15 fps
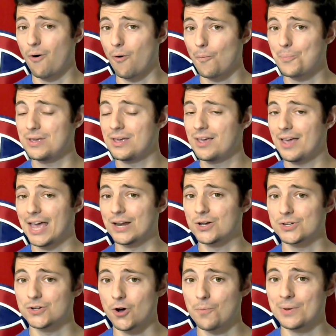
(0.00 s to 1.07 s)
Holtby and
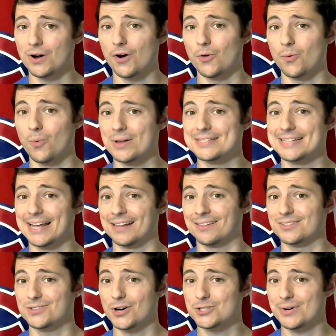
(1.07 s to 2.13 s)
Khudobin are the ones
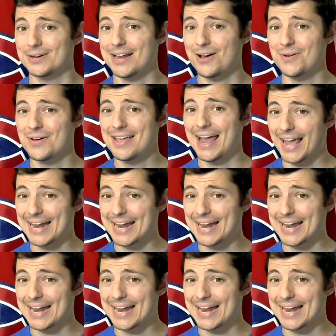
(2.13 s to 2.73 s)
getting the starts right now.